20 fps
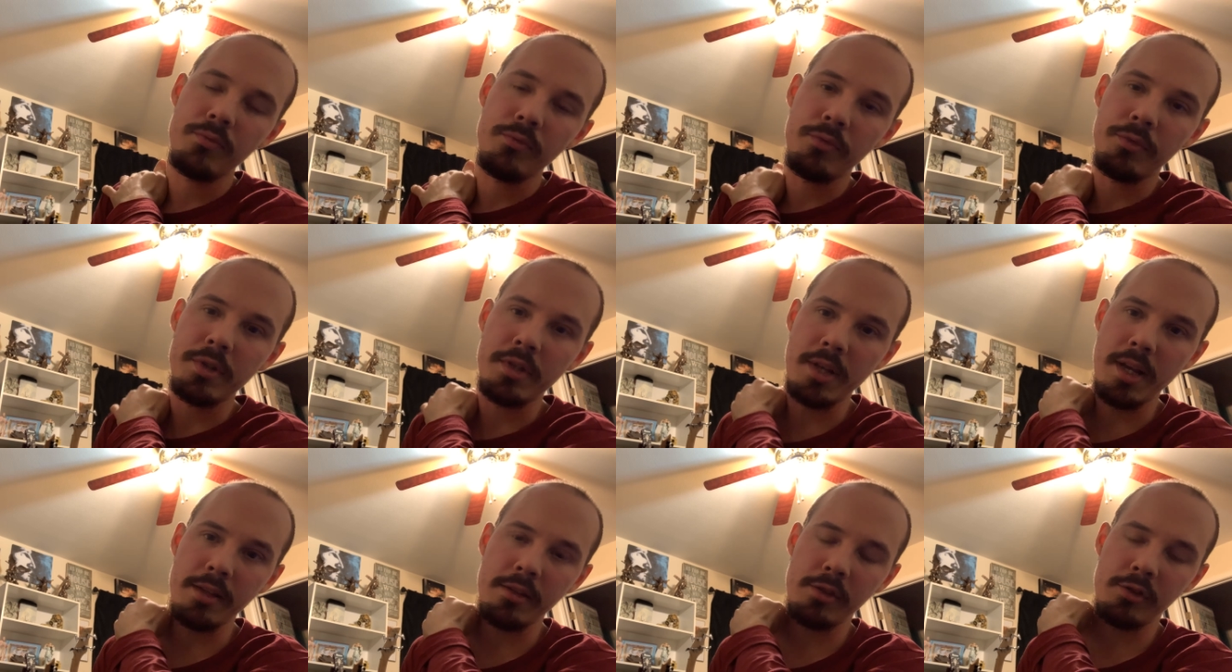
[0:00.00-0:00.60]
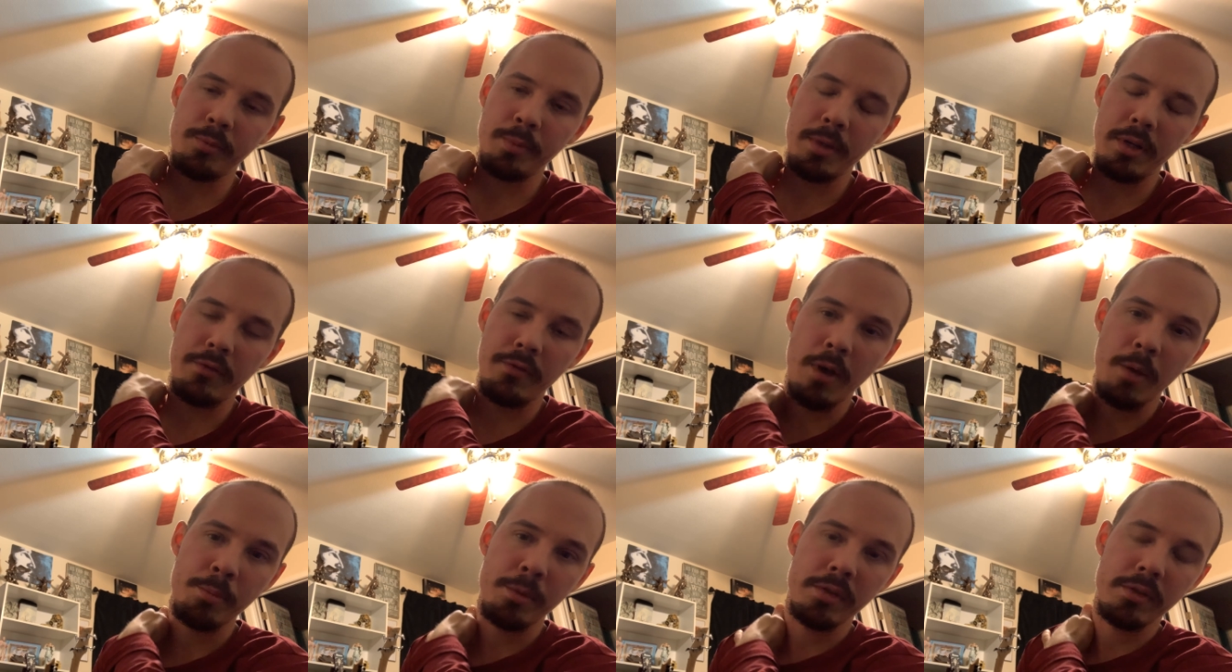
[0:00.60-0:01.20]
reject the spirit
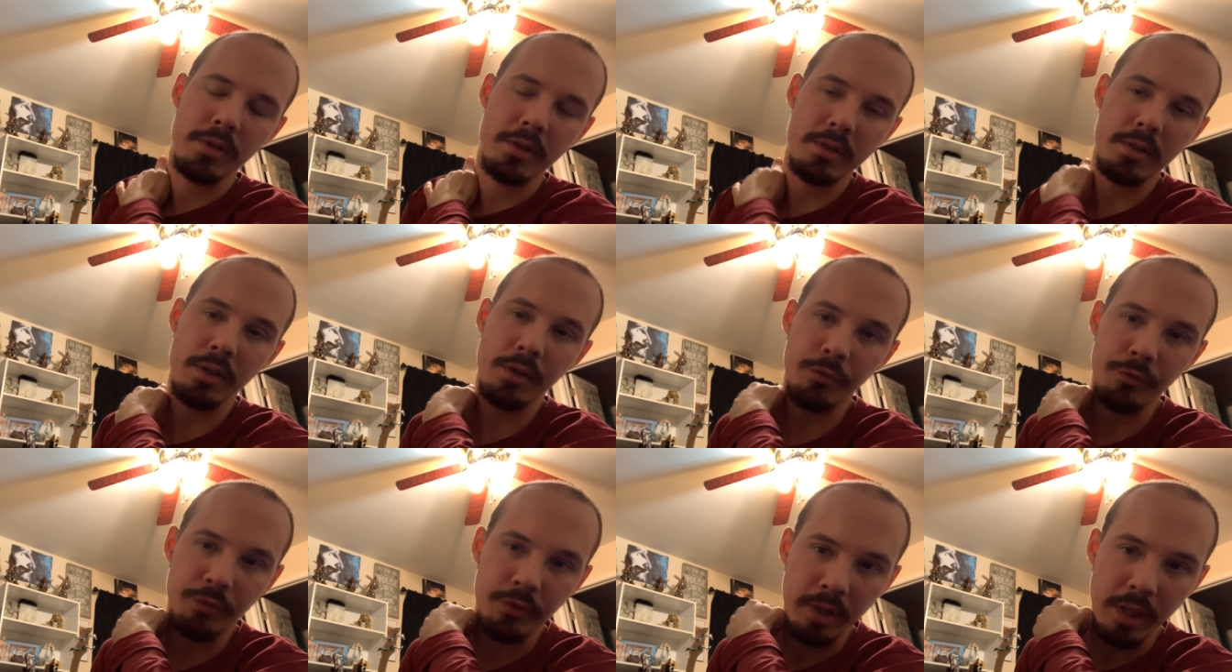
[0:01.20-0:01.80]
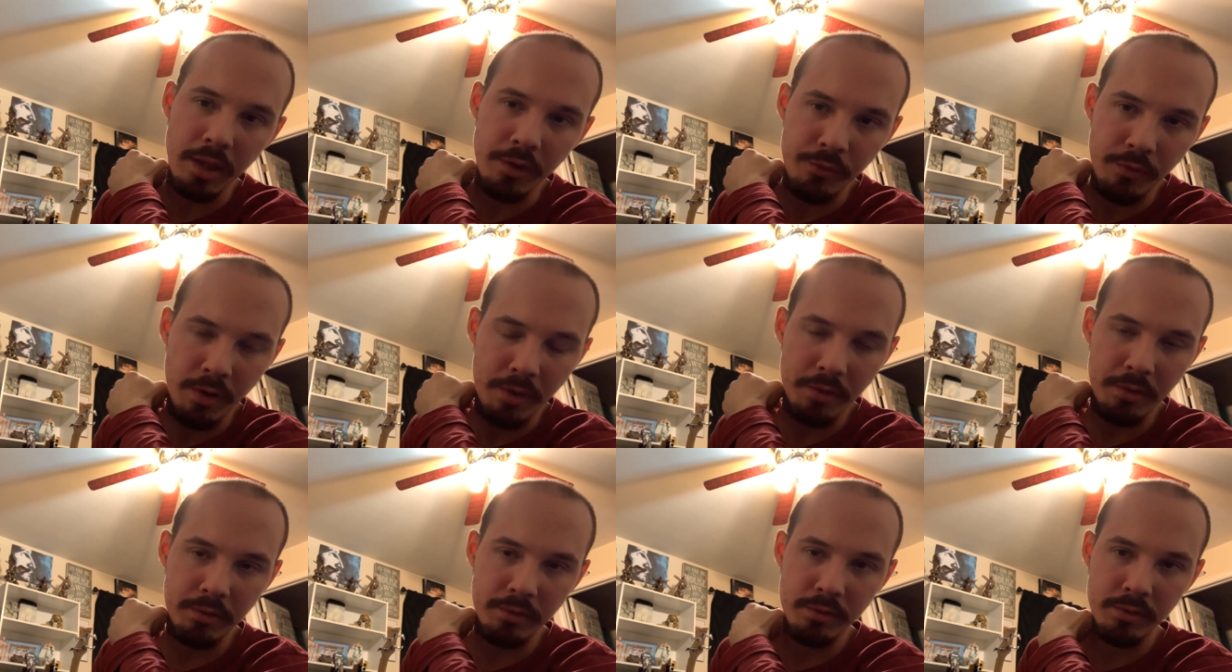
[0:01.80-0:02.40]
of opposition, to forgive
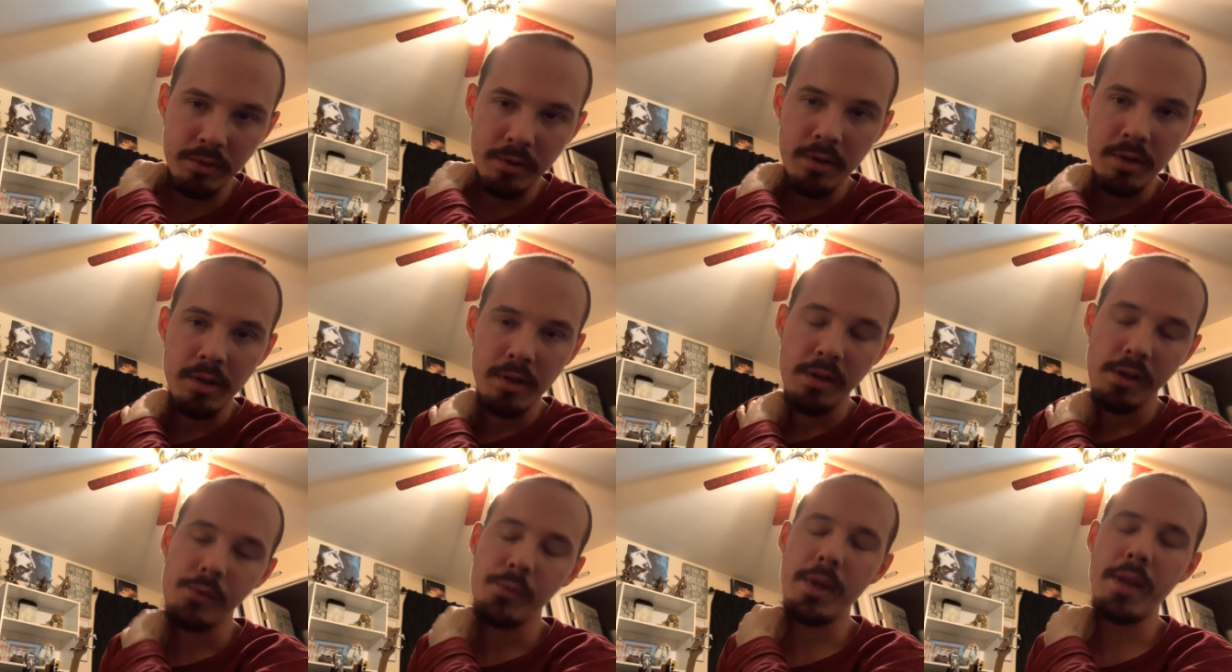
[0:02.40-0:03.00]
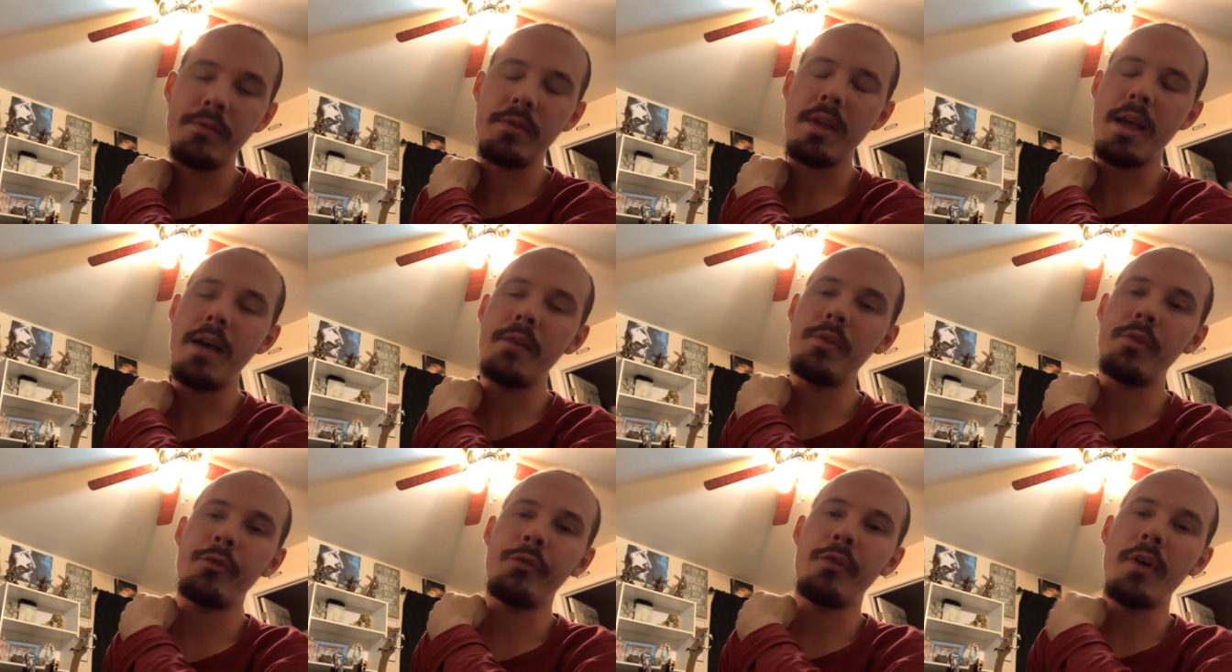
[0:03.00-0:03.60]
others. And we have to
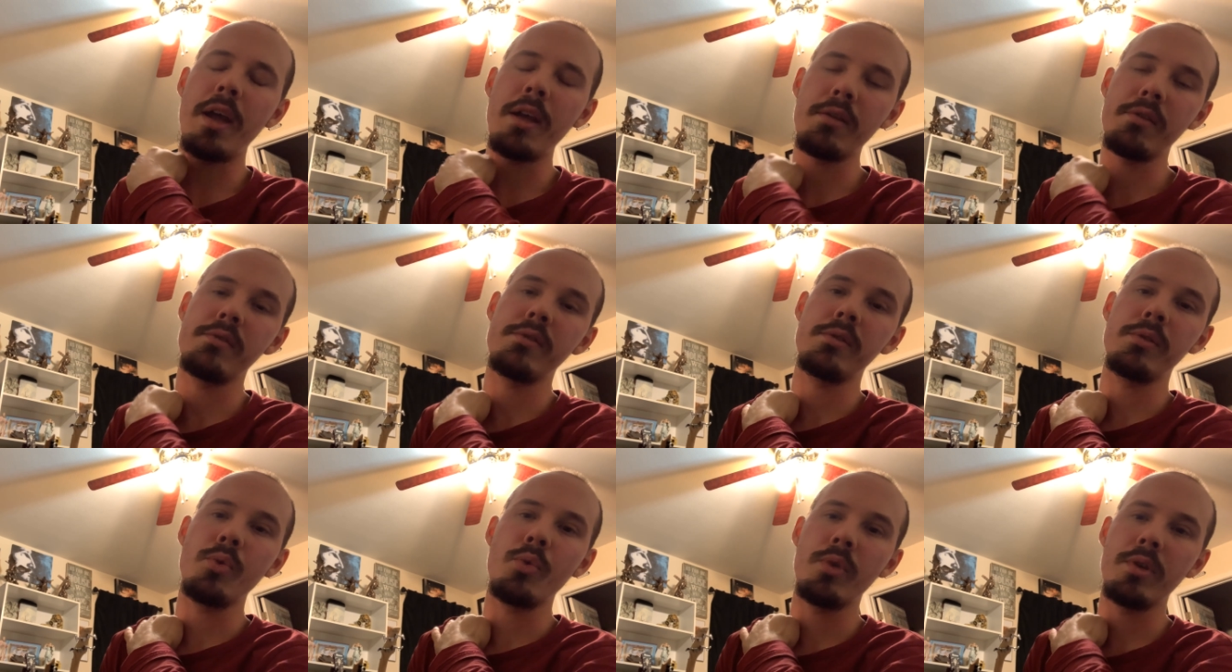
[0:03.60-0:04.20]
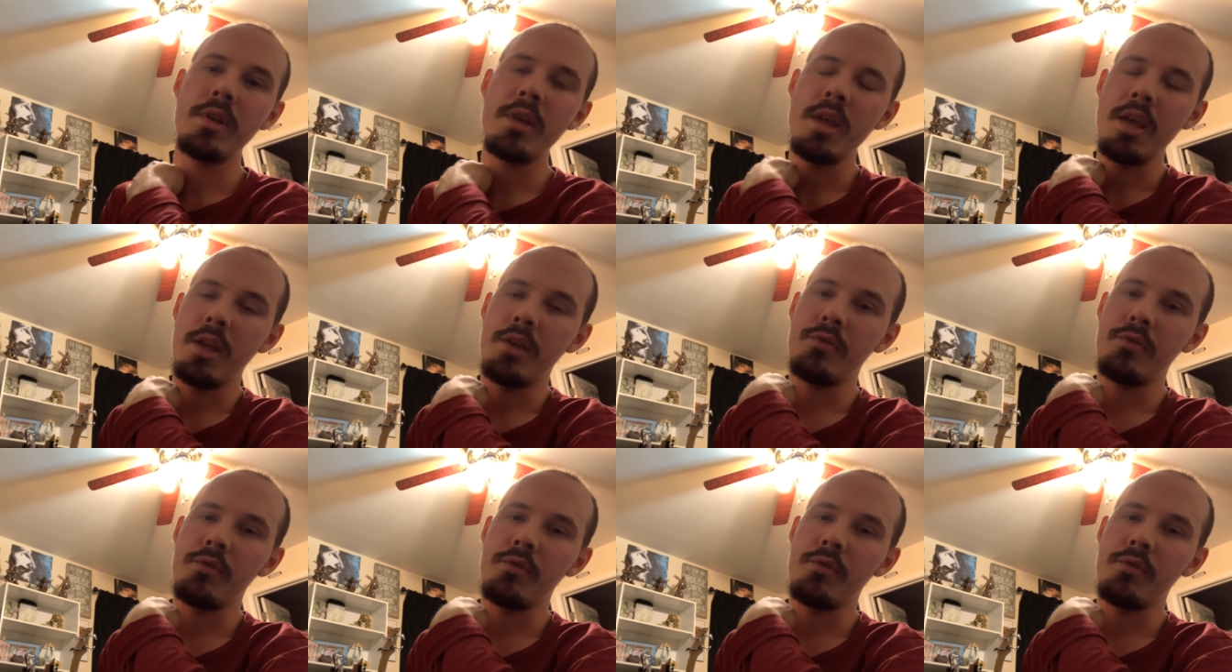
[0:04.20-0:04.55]
have the fire of the Lord